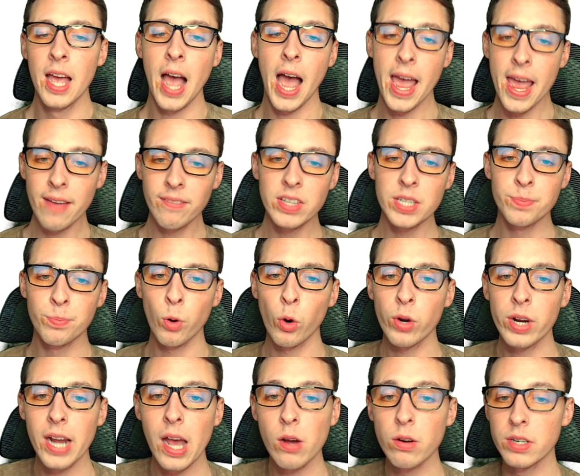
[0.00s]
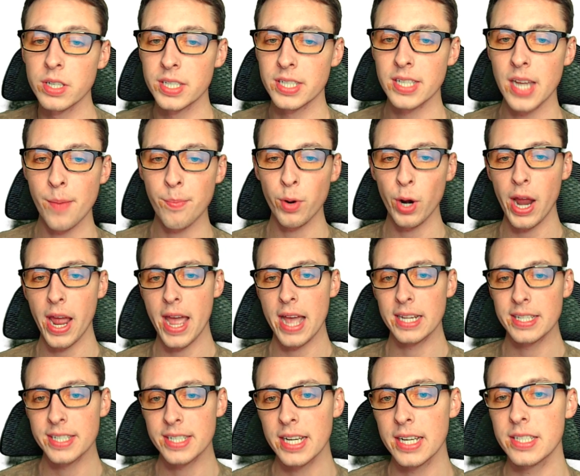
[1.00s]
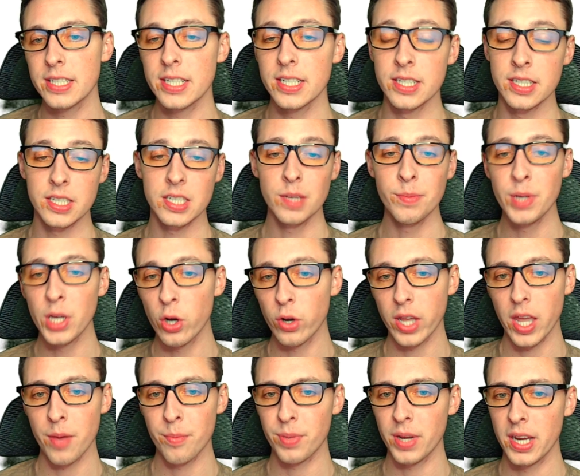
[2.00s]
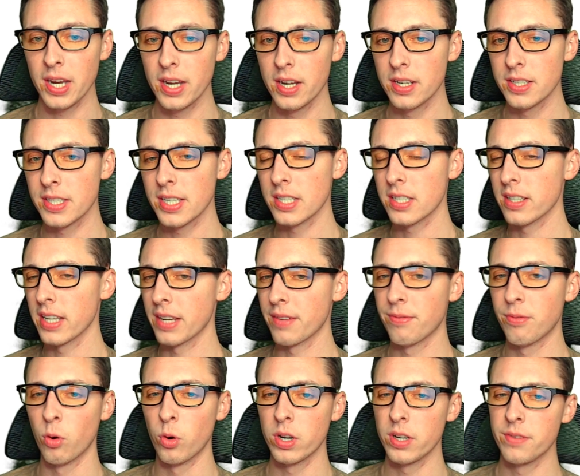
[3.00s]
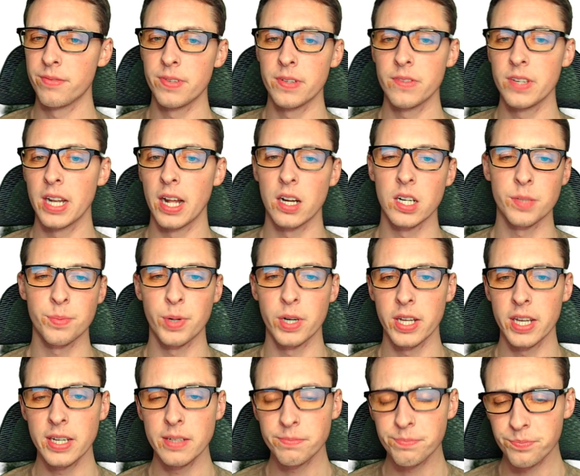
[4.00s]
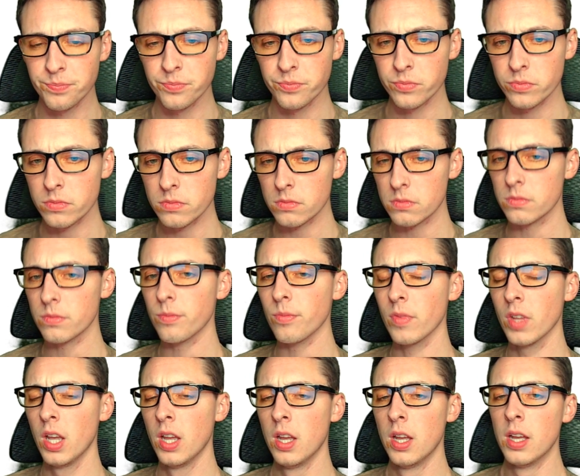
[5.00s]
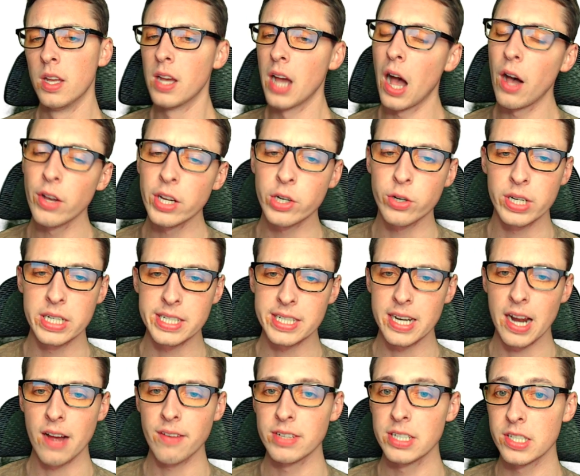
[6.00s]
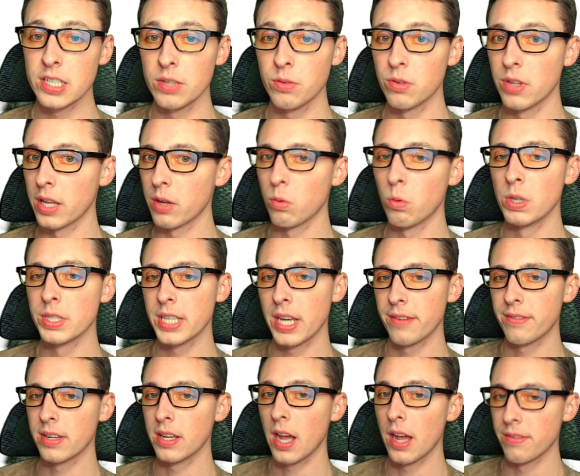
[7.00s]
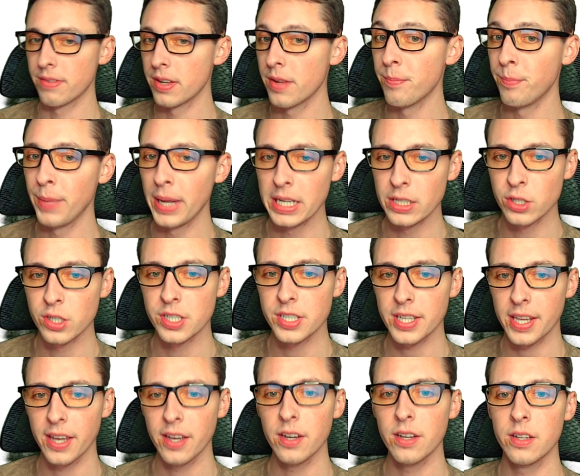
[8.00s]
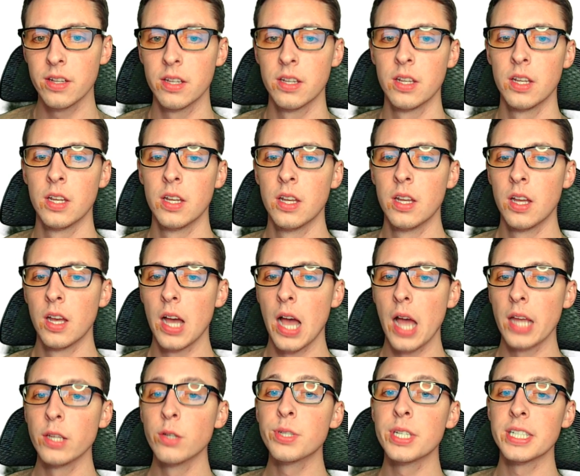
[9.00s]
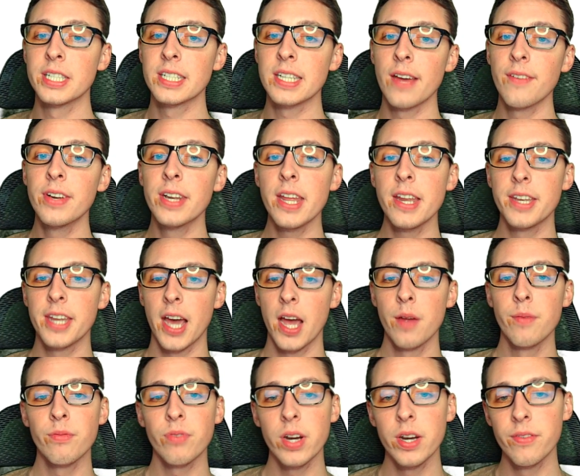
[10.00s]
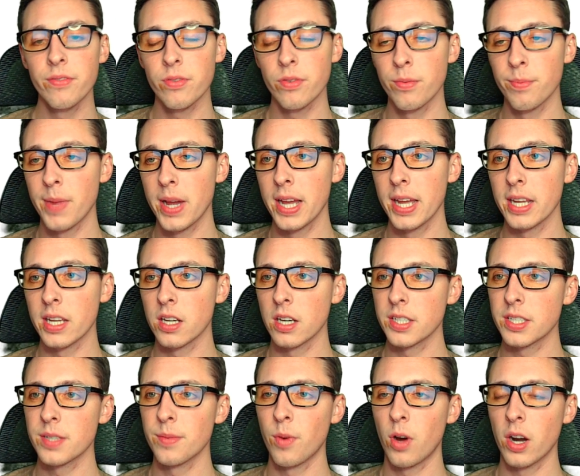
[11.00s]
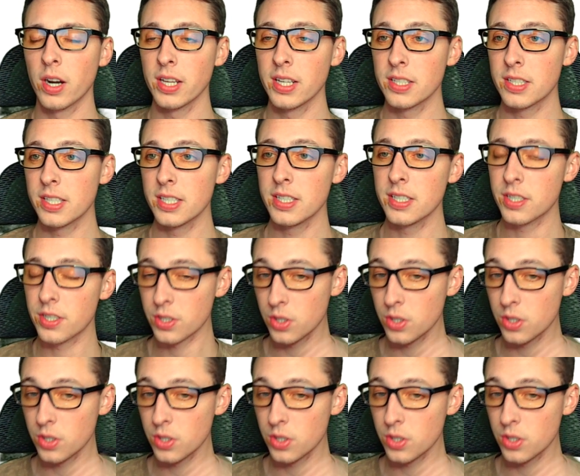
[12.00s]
I have these broken out into separate ad sets in a CBO campaign set to like $40 to $50 per day. I'll increase it obviously like once I've hit major scale. I use a 7-day time frame for my custom audiences.